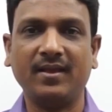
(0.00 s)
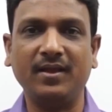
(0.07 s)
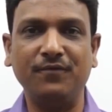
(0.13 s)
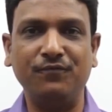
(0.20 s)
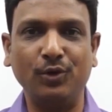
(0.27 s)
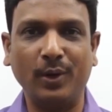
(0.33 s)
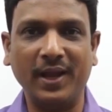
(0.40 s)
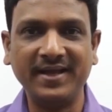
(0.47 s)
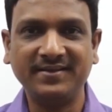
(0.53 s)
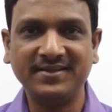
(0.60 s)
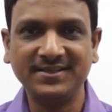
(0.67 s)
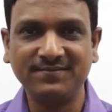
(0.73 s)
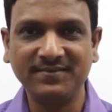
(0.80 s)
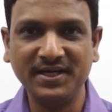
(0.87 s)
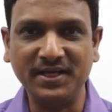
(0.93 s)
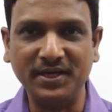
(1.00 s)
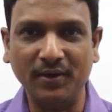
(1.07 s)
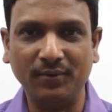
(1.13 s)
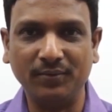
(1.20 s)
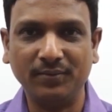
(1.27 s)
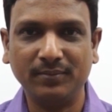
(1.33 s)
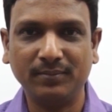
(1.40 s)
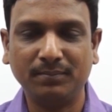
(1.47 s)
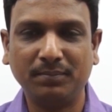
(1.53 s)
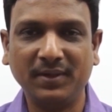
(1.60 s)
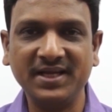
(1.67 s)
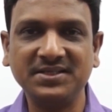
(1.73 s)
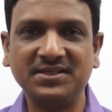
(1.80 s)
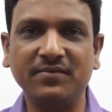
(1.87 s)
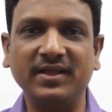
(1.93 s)
If you like this video,
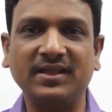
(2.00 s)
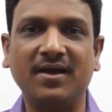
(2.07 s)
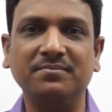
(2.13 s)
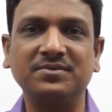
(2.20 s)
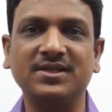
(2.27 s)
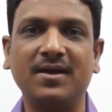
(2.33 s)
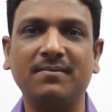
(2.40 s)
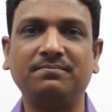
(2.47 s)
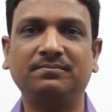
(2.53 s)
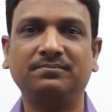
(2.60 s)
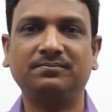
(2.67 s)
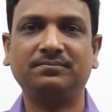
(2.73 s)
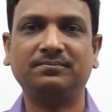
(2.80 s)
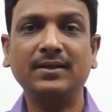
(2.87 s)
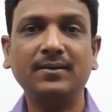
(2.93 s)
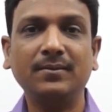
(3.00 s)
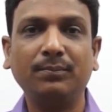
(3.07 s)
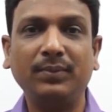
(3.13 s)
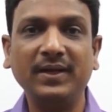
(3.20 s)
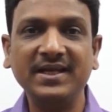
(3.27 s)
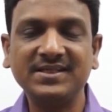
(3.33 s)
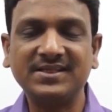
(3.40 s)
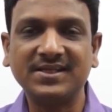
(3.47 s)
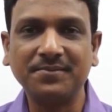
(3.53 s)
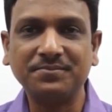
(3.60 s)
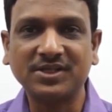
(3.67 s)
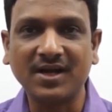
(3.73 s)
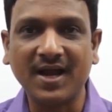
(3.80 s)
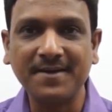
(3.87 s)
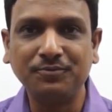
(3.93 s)
please give a thumbs up. Please
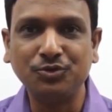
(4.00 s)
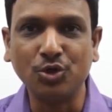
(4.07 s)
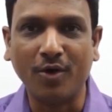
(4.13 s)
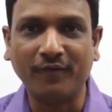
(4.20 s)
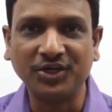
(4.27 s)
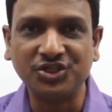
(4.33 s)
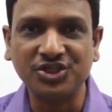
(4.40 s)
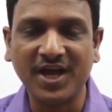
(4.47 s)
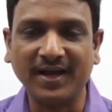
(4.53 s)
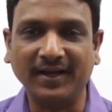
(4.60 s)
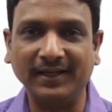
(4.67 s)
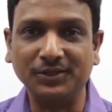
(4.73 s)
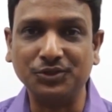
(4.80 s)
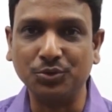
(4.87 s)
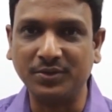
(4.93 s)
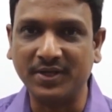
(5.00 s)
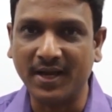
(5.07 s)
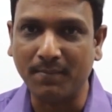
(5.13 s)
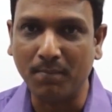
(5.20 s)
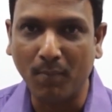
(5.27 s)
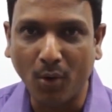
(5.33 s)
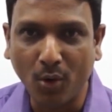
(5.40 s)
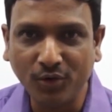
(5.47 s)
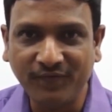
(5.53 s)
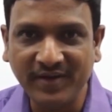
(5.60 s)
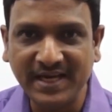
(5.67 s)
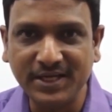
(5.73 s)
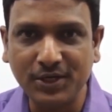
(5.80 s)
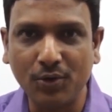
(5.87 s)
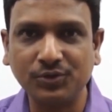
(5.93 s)
subscribe to our channel to get more
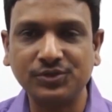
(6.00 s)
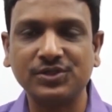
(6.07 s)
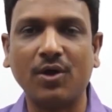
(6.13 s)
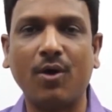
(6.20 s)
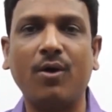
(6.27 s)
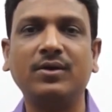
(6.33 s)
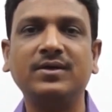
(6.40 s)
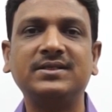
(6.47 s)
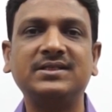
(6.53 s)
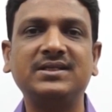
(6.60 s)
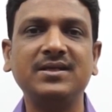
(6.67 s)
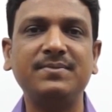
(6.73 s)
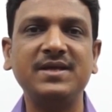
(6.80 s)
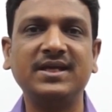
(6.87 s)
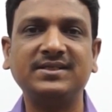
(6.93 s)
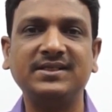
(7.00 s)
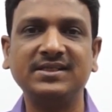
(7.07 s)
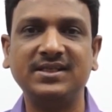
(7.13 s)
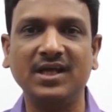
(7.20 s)
videos on CBSE